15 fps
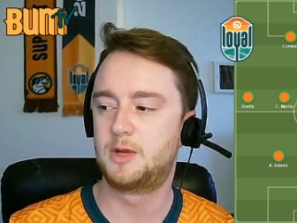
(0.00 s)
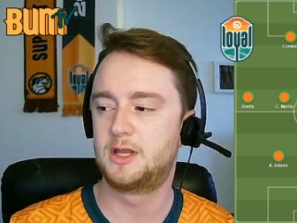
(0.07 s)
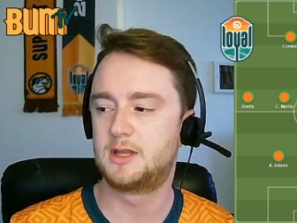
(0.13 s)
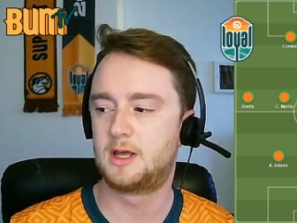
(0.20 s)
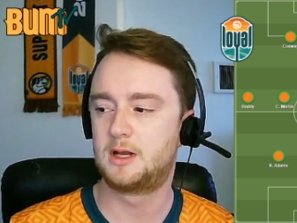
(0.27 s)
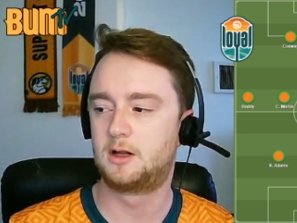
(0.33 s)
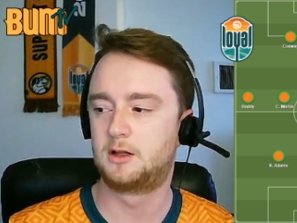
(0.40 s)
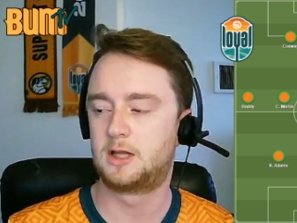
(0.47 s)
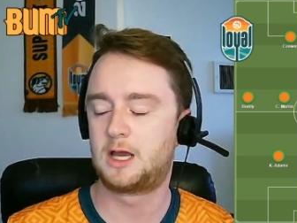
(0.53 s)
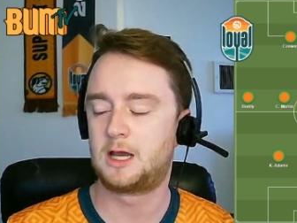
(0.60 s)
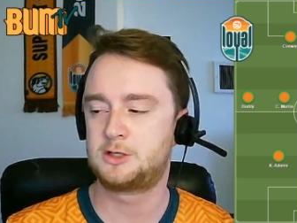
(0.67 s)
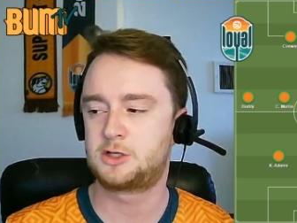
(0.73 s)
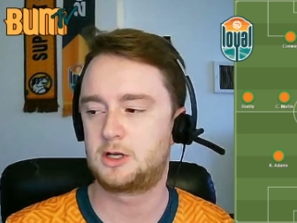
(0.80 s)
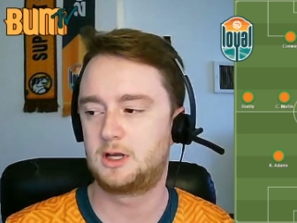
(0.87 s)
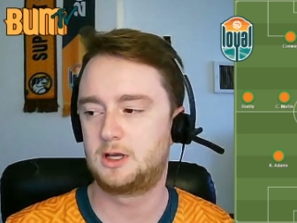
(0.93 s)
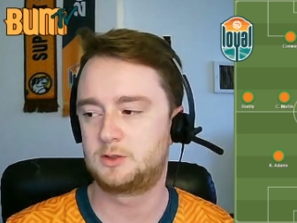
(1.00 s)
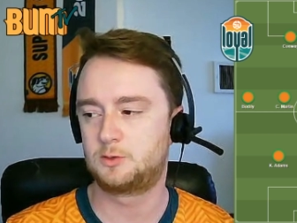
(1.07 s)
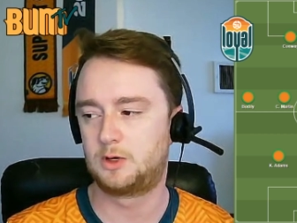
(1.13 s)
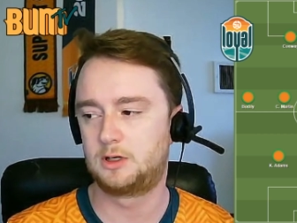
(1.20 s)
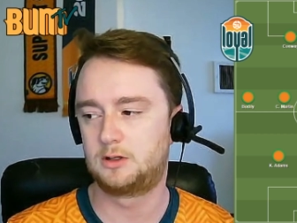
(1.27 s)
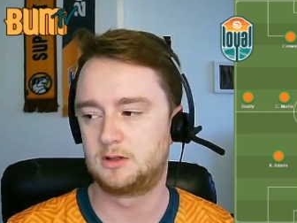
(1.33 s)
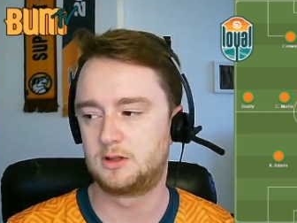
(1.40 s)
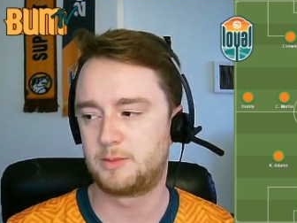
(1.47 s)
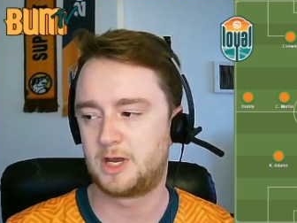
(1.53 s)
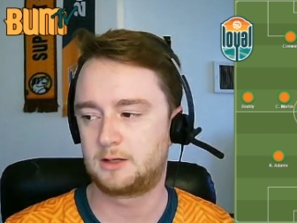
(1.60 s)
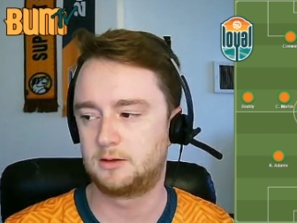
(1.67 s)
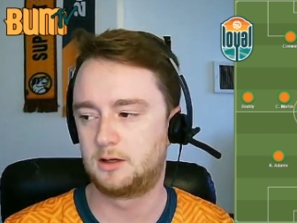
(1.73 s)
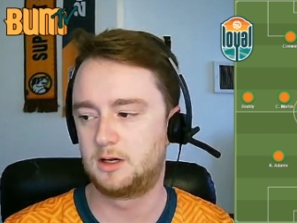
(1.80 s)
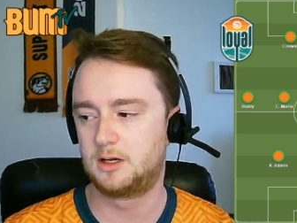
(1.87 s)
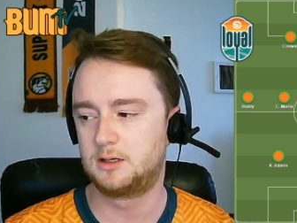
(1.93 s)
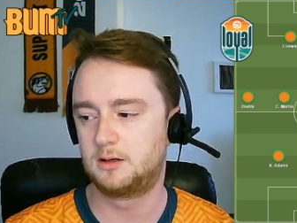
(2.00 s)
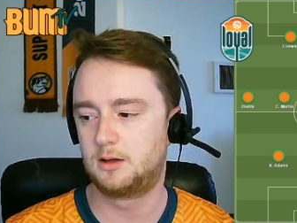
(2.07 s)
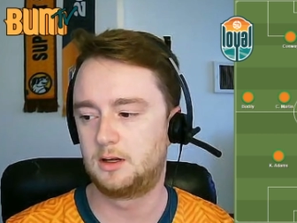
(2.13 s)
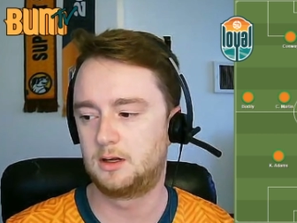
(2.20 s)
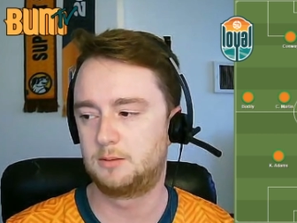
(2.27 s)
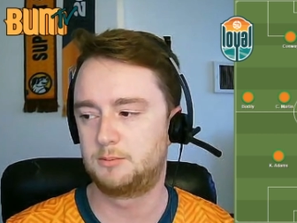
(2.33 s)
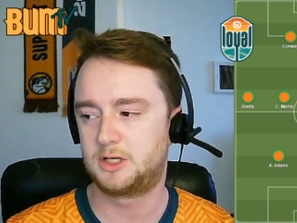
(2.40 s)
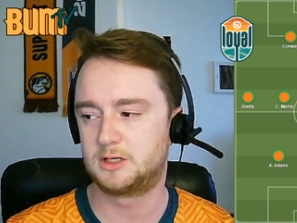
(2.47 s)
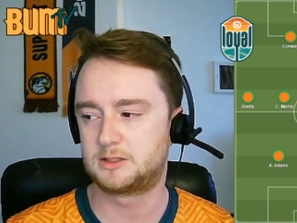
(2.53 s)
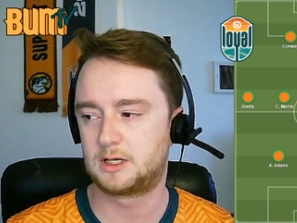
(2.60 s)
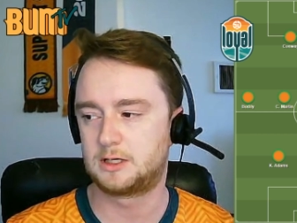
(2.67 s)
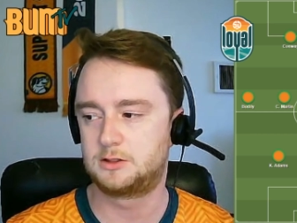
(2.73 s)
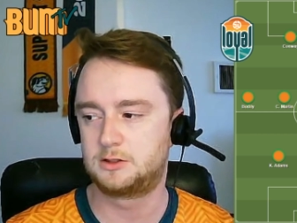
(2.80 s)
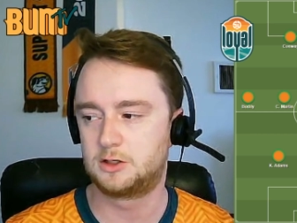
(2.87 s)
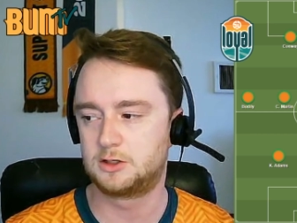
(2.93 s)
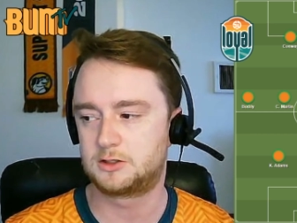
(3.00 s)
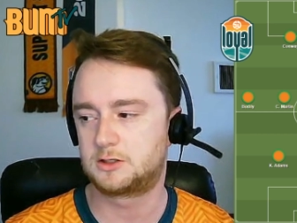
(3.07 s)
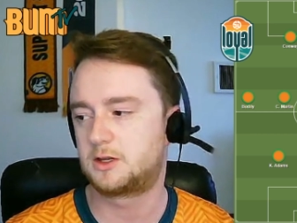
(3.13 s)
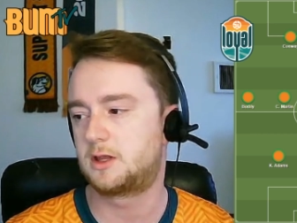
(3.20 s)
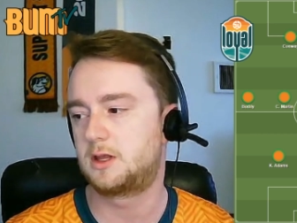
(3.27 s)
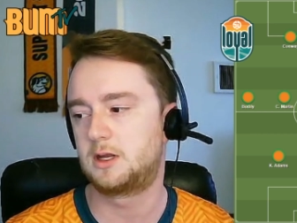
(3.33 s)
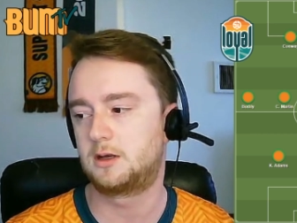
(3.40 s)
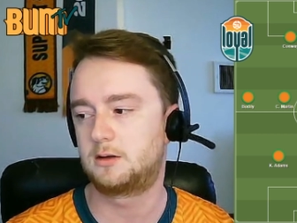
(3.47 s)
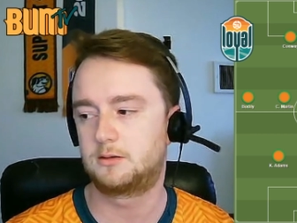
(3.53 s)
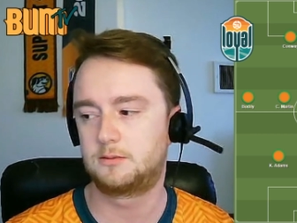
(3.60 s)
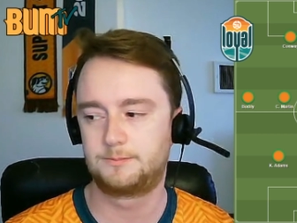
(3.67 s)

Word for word: and then Elijah as well in the back line uh, because I just think,